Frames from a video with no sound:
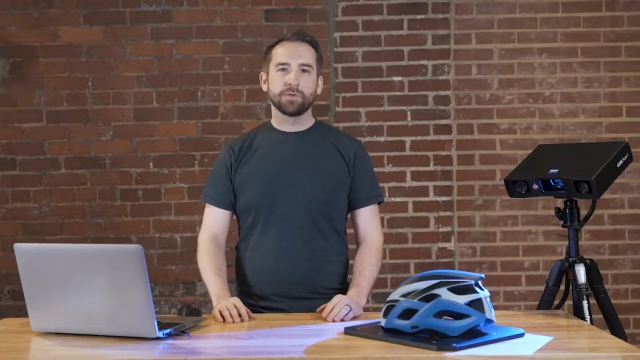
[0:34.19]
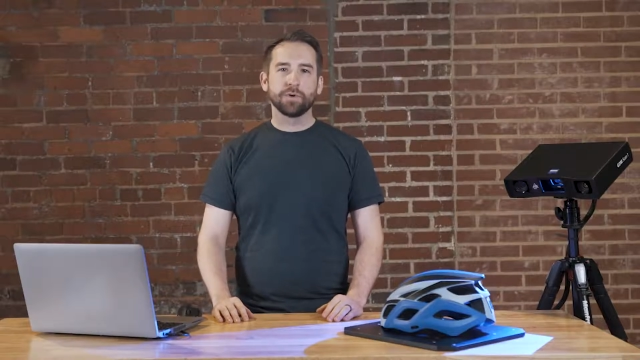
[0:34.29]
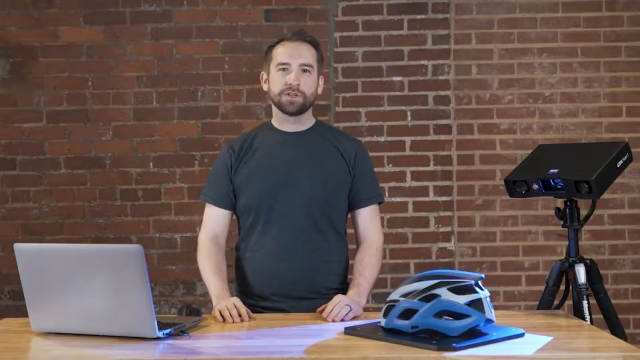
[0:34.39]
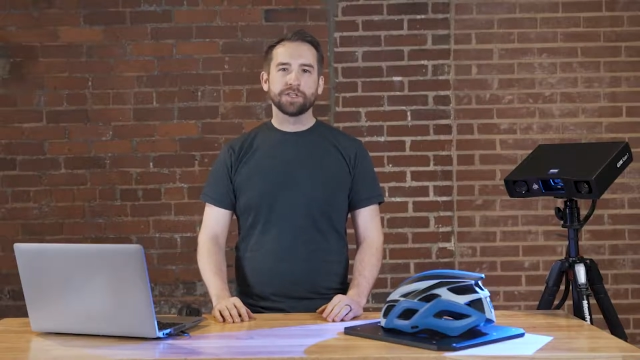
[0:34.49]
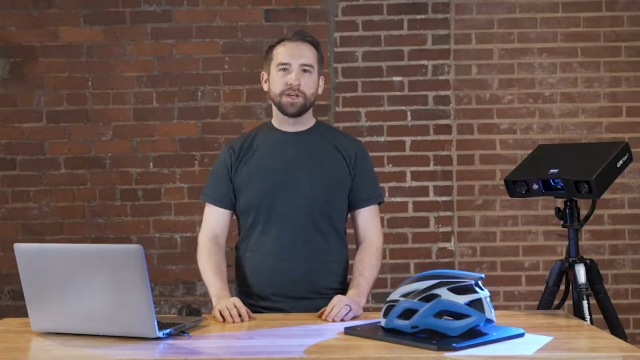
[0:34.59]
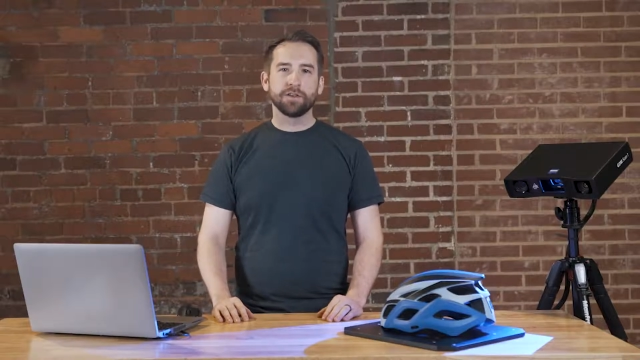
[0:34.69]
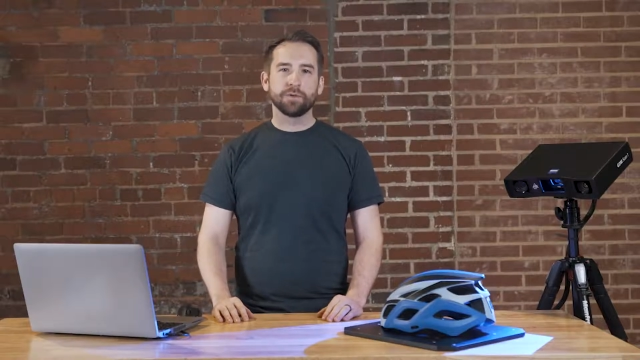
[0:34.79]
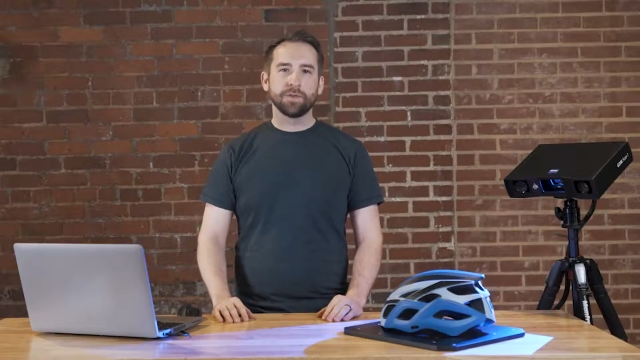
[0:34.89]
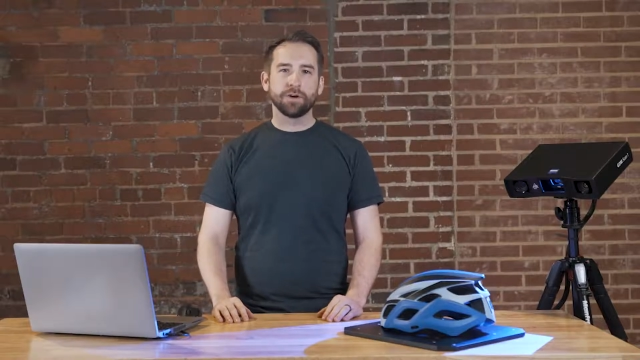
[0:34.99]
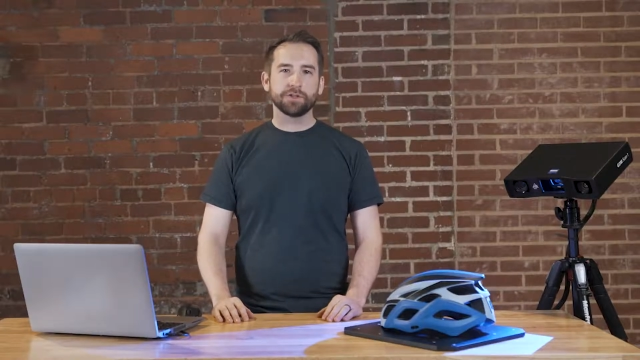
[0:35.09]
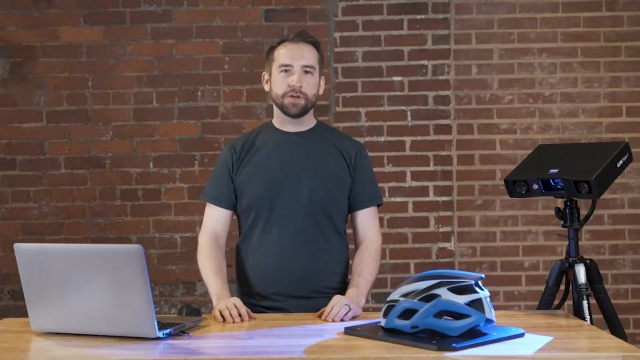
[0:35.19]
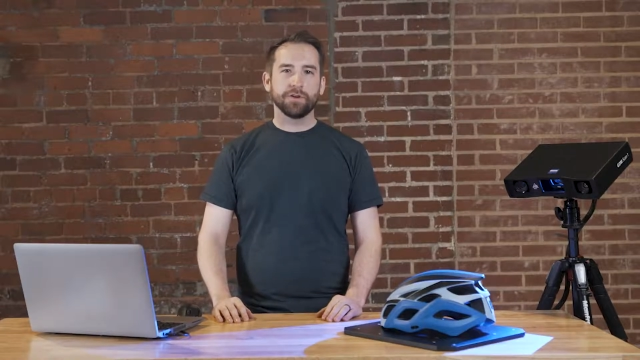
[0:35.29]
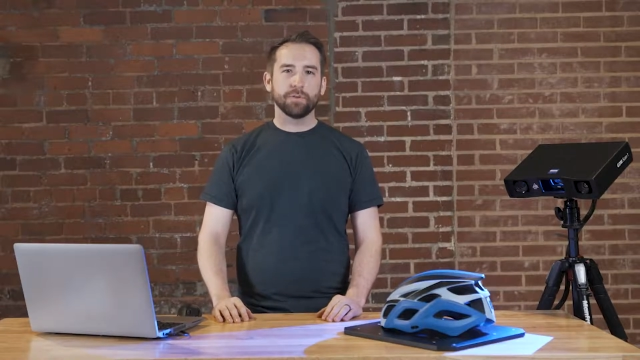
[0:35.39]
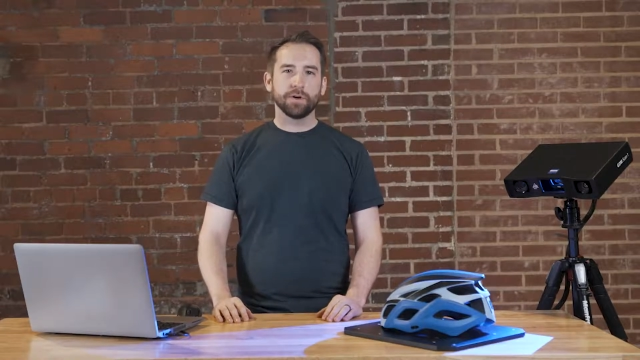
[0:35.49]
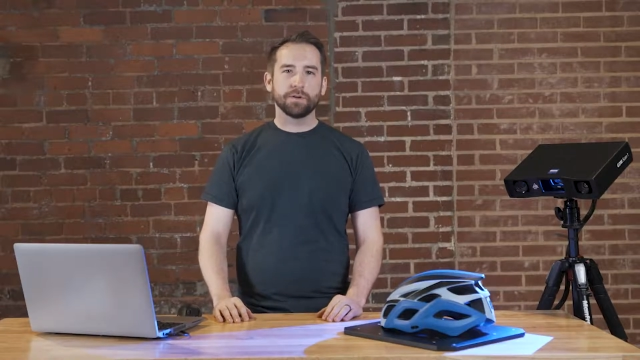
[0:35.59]
works together with our
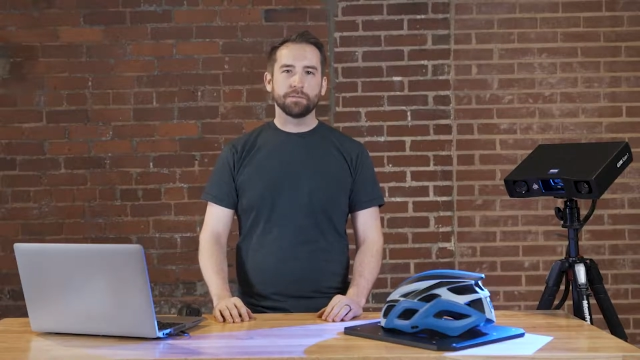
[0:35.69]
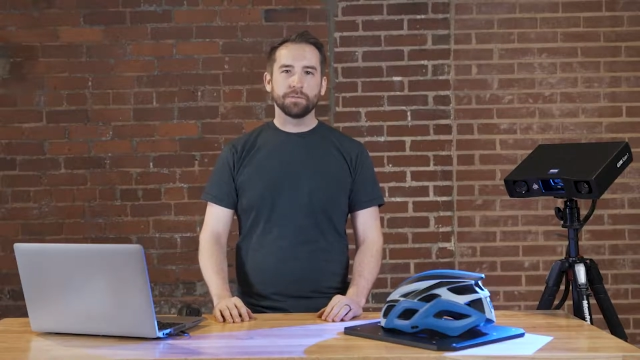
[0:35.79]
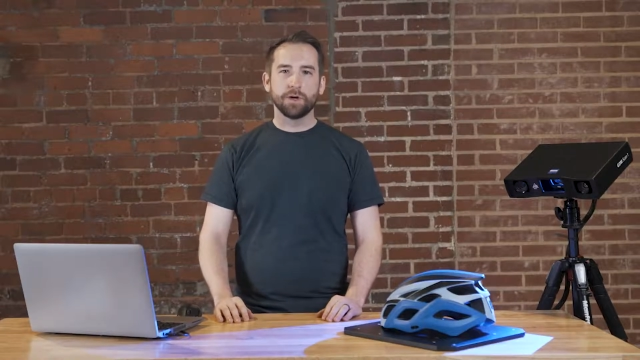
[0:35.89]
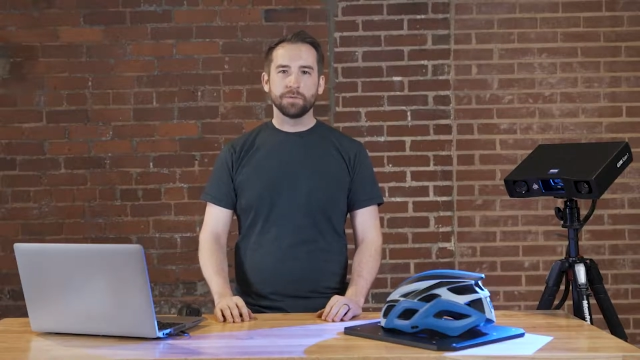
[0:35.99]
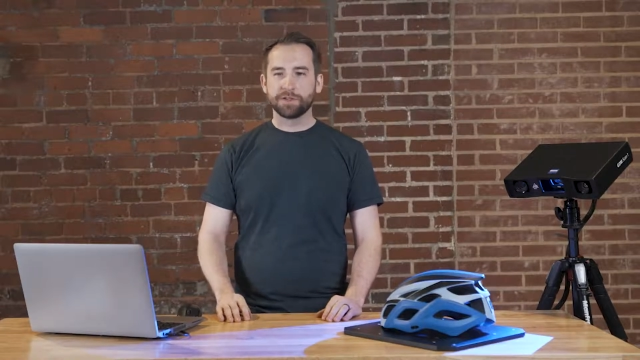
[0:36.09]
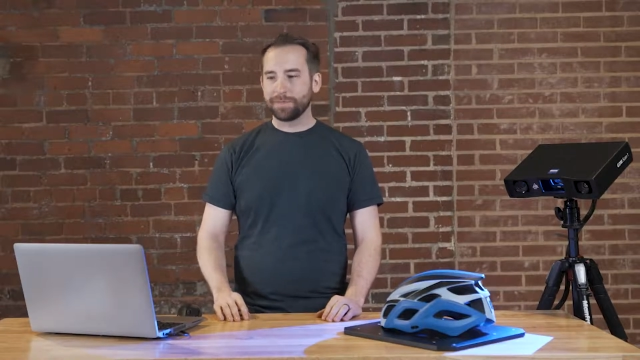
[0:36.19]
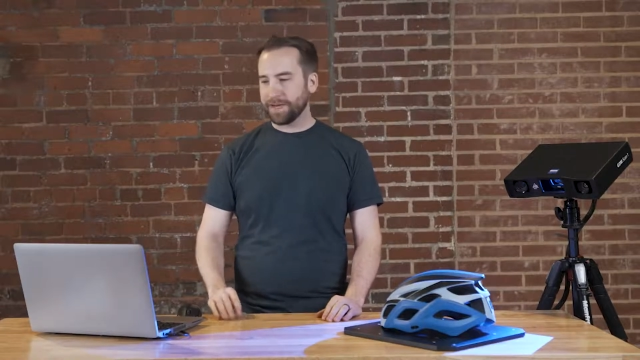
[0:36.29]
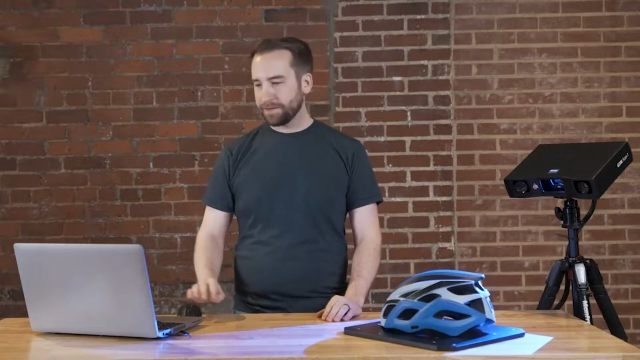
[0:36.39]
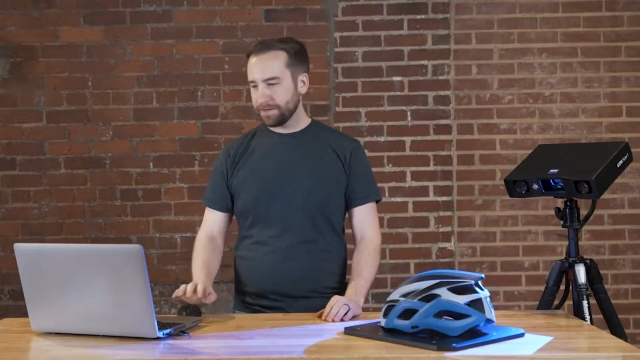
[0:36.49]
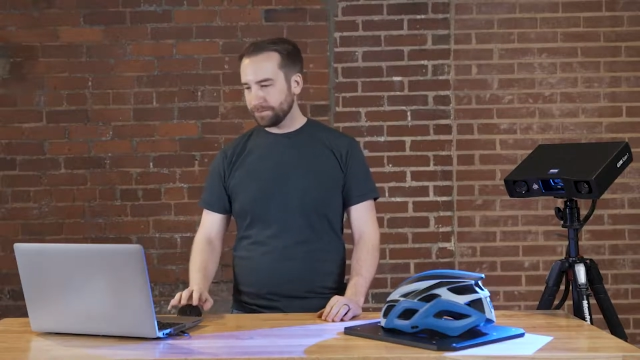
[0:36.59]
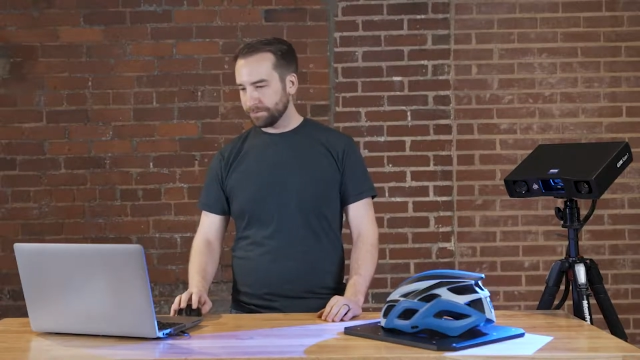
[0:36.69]
software, GOM Inspect.